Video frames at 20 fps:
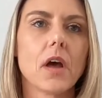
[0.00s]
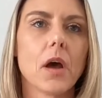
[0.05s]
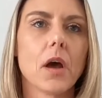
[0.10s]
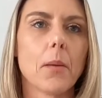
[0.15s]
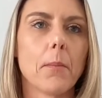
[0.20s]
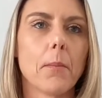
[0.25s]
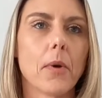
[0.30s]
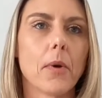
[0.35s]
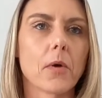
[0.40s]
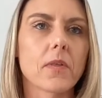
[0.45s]

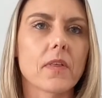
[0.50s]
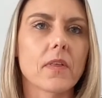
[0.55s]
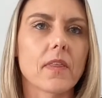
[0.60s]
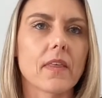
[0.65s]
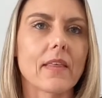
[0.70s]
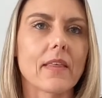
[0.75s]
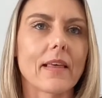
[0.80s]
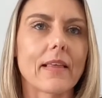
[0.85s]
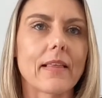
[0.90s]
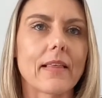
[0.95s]
Most of the
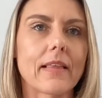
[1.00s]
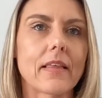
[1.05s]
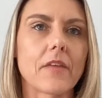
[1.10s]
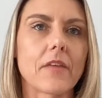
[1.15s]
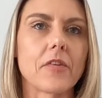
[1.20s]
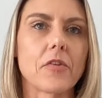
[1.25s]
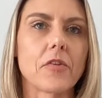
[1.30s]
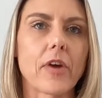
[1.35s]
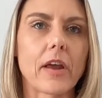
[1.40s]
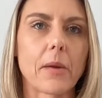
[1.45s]

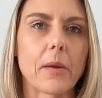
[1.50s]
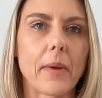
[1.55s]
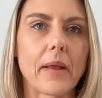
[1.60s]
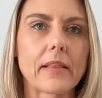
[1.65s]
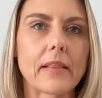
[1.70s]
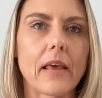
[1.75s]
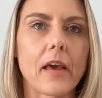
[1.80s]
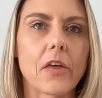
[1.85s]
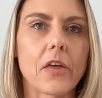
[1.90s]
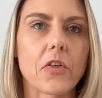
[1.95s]
67
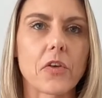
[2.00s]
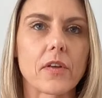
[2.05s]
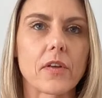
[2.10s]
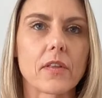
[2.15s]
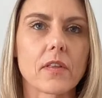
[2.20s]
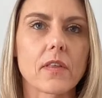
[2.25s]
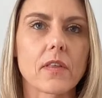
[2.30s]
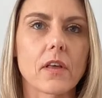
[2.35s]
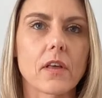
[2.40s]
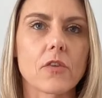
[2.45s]

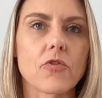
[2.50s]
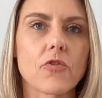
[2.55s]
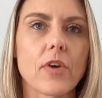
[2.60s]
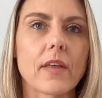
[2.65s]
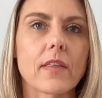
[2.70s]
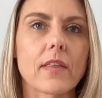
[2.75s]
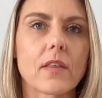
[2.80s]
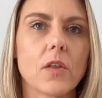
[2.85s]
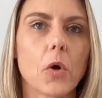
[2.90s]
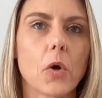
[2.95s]
recommendations
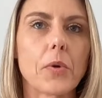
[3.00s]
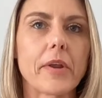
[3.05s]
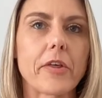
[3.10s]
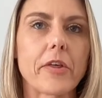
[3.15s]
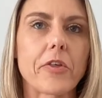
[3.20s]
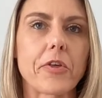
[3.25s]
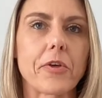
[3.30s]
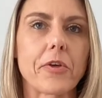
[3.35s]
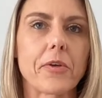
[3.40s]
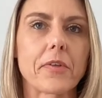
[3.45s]
address known
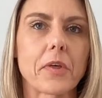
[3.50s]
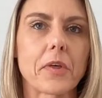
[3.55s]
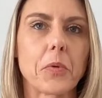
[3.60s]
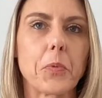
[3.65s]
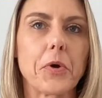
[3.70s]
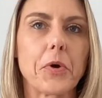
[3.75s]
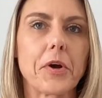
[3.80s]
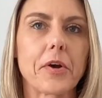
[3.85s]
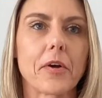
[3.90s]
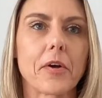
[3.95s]
issues,
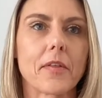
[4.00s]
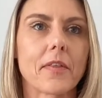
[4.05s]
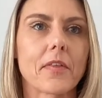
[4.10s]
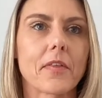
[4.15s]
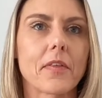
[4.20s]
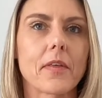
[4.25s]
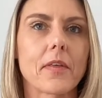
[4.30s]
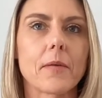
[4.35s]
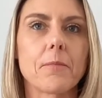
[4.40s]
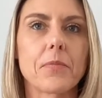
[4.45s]
and work on
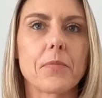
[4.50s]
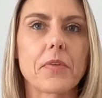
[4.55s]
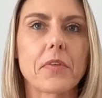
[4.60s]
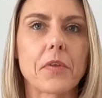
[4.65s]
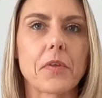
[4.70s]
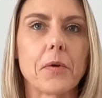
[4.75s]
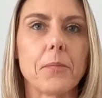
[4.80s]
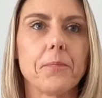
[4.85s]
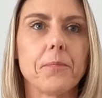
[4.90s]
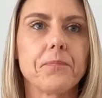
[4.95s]

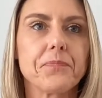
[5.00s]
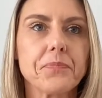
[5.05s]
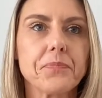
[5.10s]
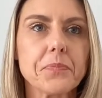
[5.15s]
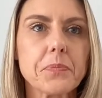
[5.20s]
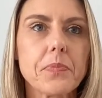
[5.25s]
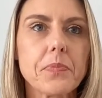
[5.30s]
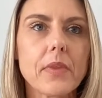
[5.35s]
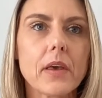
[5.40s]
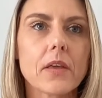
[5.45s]
some
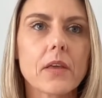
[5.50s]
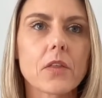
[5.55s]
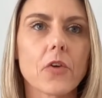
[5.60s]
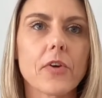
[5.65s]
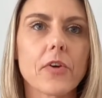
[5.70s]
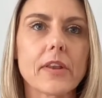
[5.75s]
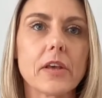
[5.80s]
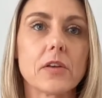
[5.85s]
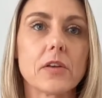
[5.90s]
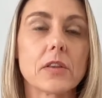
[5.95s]
is
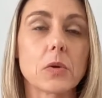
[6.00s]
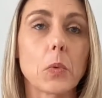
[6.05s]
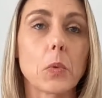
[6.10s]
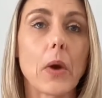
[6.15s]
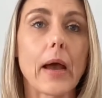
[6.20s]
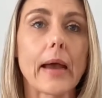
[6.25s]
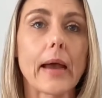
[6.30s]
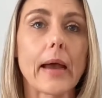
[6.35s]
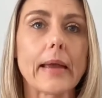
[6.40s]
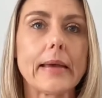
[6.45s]
already
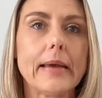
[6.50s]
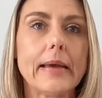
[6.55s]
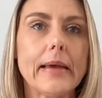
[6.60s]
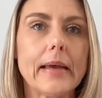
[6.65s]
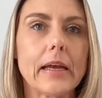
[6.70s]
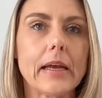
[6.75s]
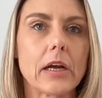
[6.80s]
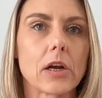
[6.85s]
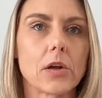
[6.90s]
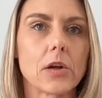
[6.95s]
underway,
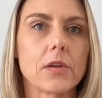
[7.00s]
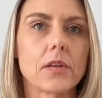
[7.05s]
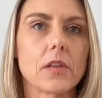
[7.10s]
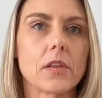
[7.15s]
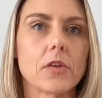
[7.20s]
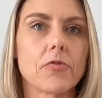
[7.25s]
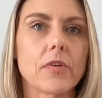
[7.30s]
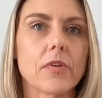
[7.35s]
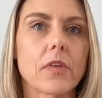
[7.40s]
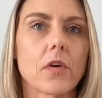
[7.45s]
including
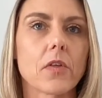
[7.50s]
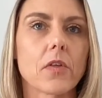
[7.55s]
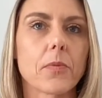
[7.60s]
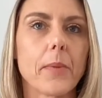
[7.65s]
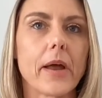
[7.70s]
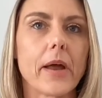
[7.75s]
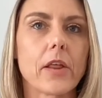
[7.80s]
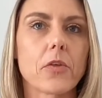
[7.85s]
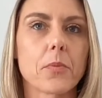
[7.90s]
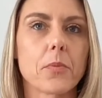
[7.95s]
the resource
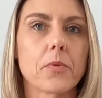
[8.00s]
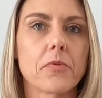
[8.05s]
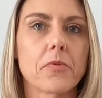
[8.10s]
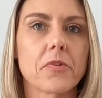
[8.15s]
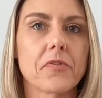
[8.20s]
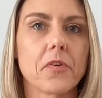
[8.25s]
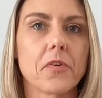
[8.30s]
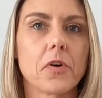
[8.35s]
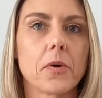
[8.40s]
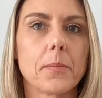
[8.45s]
management
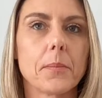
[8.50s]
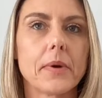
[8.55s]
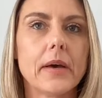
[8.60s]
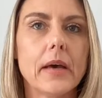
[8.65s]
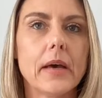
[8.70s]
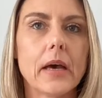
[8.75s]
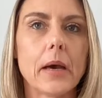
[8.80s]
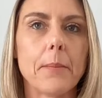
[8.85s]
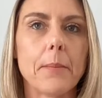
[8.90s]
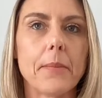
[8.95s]
reform,
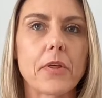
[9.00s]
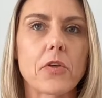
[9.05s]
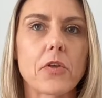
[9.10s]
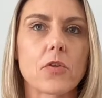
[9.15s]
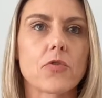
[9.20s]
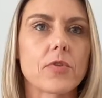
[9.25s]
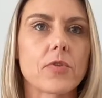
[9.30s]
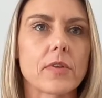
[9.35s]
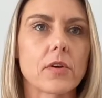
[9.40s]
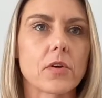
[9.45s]

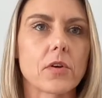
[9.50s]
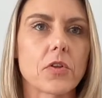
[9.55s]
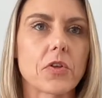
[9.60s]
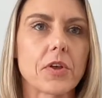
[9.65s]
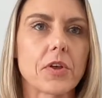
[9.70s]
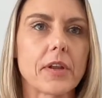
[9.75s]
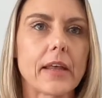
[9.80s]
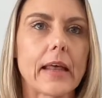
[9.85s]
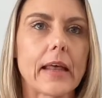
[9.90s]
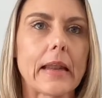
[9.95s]
emissions
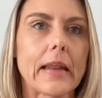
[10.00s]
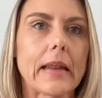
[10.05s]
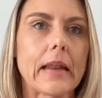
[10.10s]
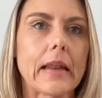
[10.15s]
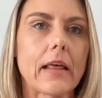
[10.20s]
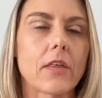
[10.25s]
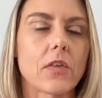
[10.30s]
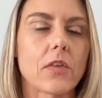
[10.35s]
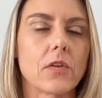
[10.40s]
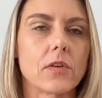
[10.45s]
reduction, and a
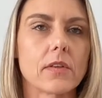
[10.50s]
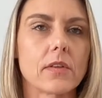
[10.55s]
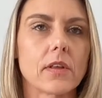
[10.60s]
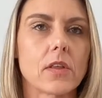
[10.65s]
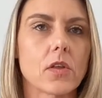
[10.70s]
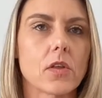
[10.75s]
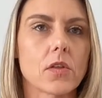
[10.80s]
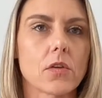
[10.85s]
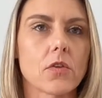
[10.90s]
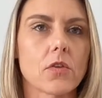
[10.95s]
national
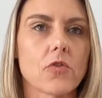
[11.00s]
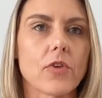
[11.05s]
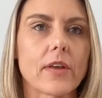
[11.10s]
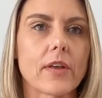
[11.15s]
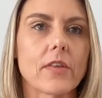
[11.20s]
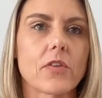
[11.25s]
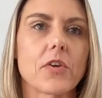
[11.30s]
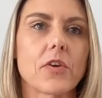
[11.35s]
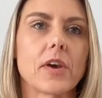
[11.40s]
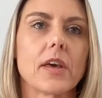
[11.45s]
digital
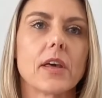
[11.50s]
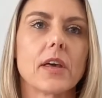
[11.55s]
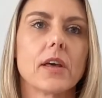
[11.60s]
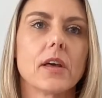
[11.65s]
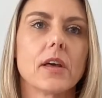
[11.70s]
strategy.